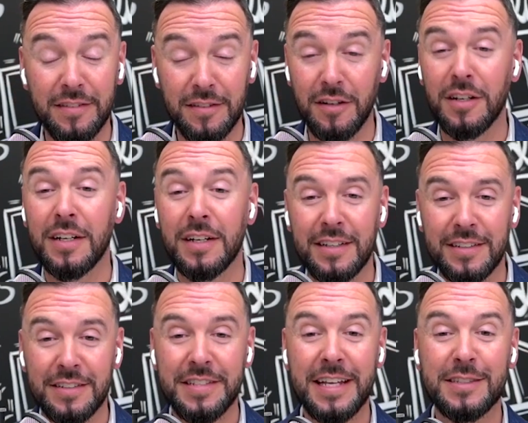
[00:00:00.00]
So
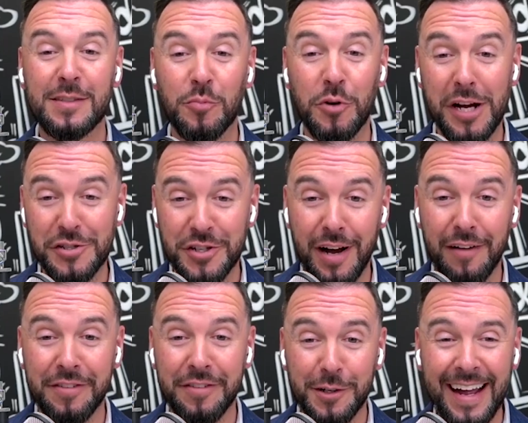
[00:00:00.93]
to take some pressure
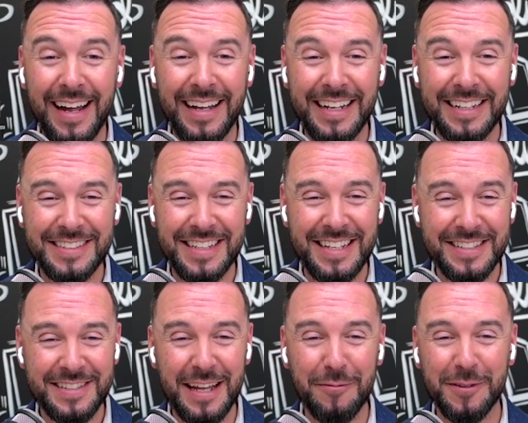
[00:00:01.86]
off you,
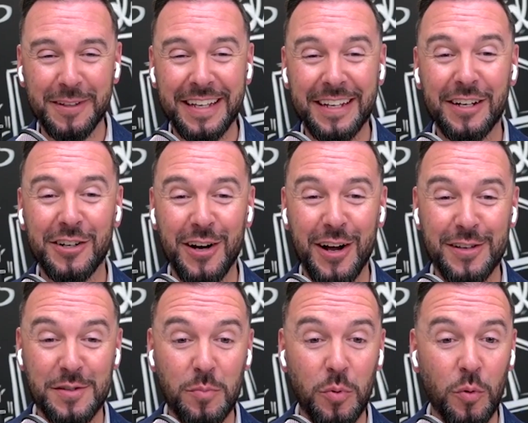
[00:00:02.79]
it's definitely an
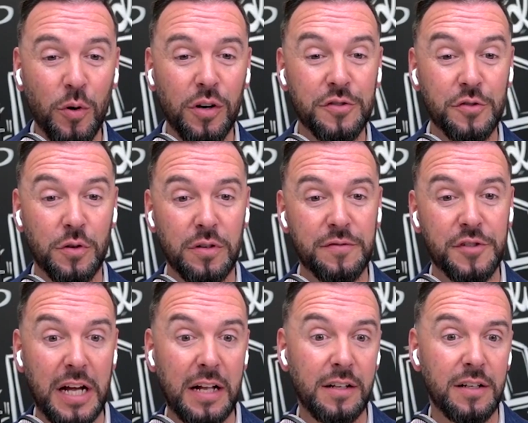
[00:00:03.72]
across the board sort of
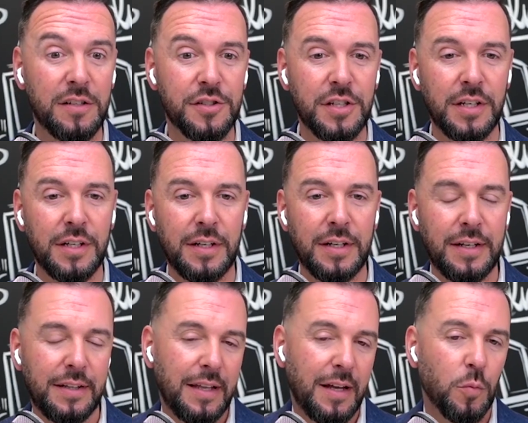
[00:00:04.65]
challenge that